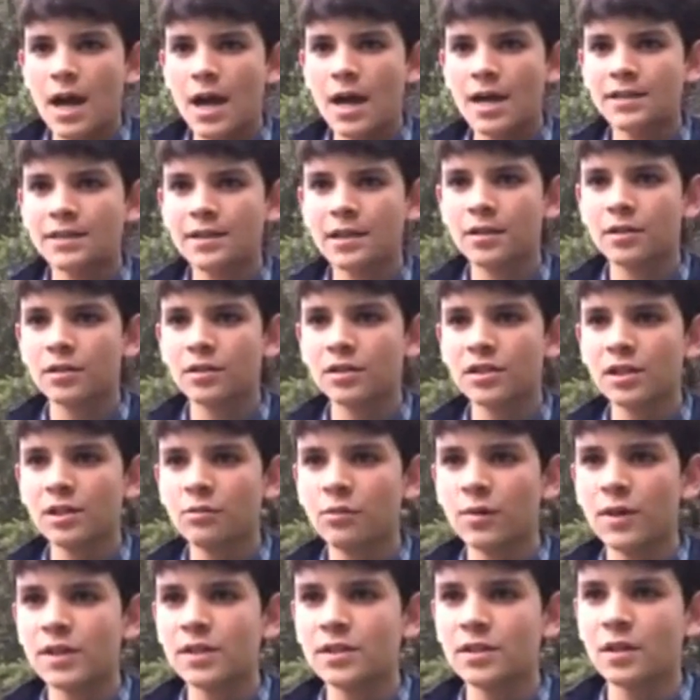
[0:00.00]
As a
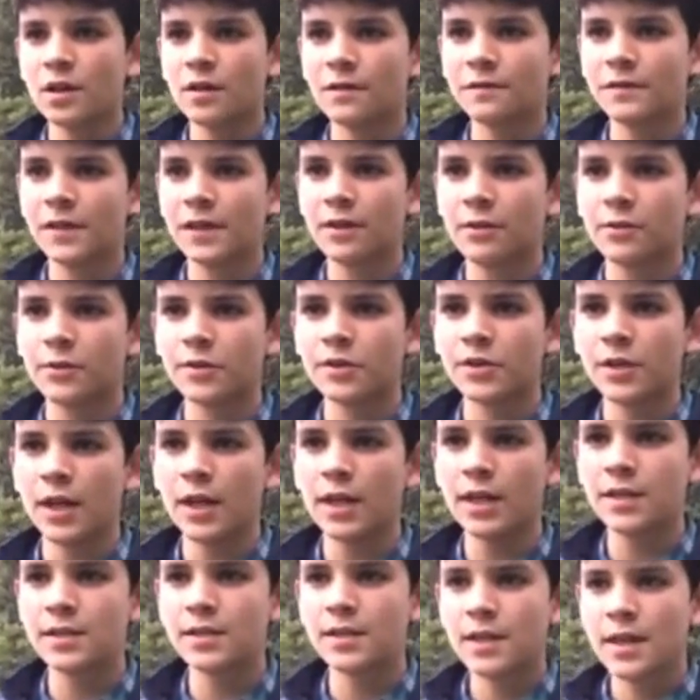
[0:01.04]
consequence of the
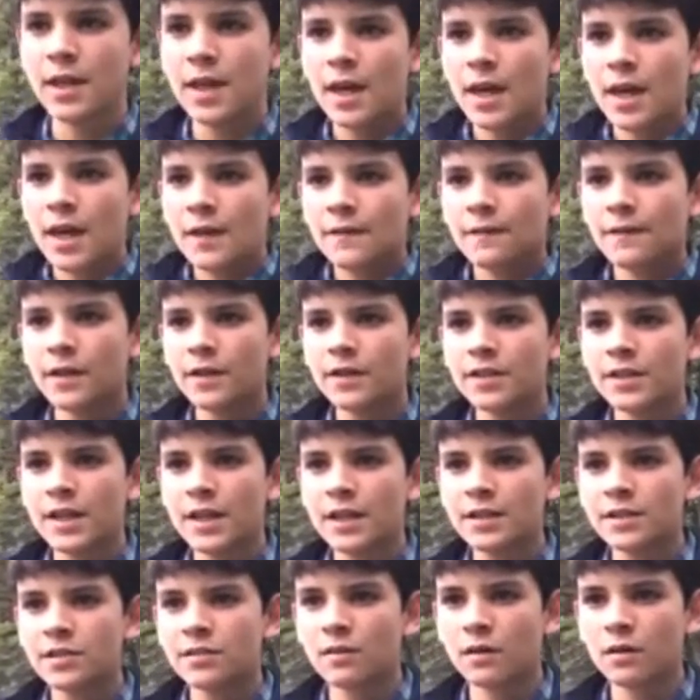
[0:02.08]
Crusades, there is
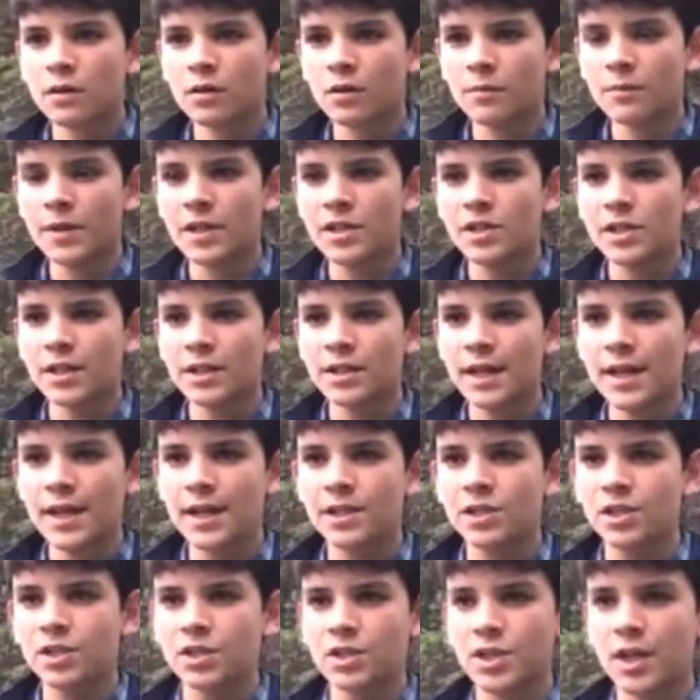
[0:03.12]
a strong commercial
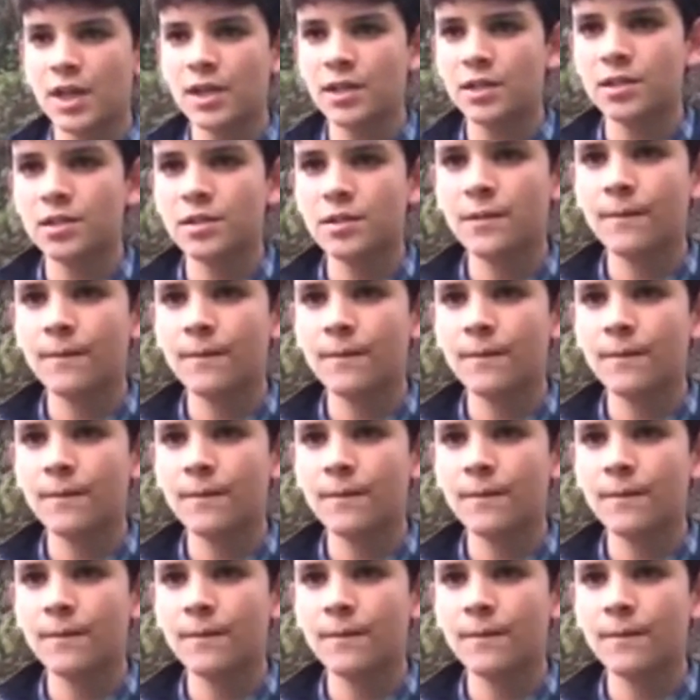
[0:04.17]
exchange.